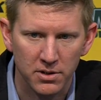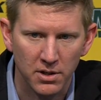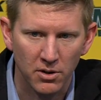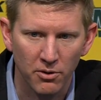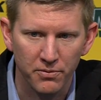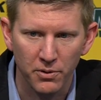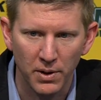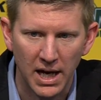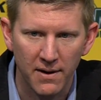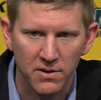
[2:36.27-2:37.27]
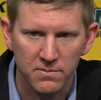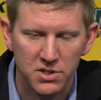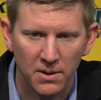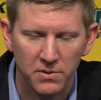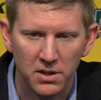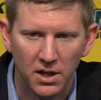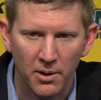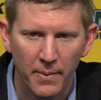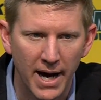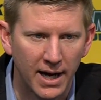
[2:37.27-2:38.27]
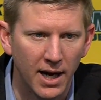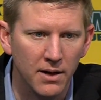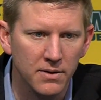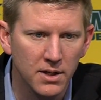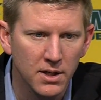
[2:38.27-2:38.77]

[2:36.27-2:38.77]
and hopefully we gave them something to come back at.